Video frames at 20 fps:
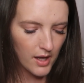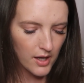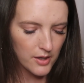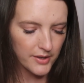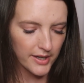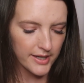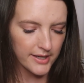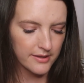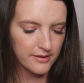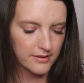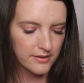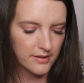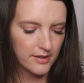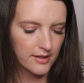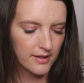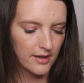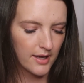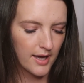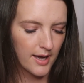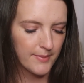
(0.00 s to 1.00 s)
Okay.
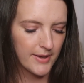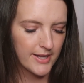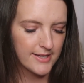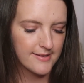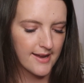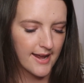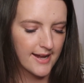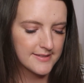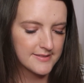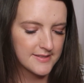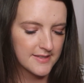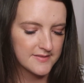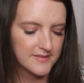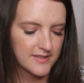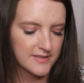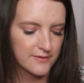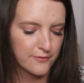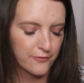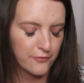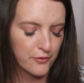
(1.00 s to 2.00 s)
Next is
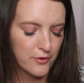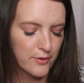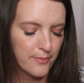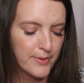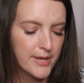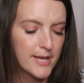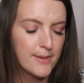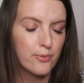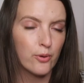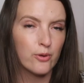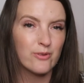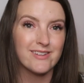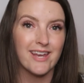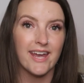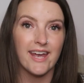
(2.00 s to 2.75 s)
this Free People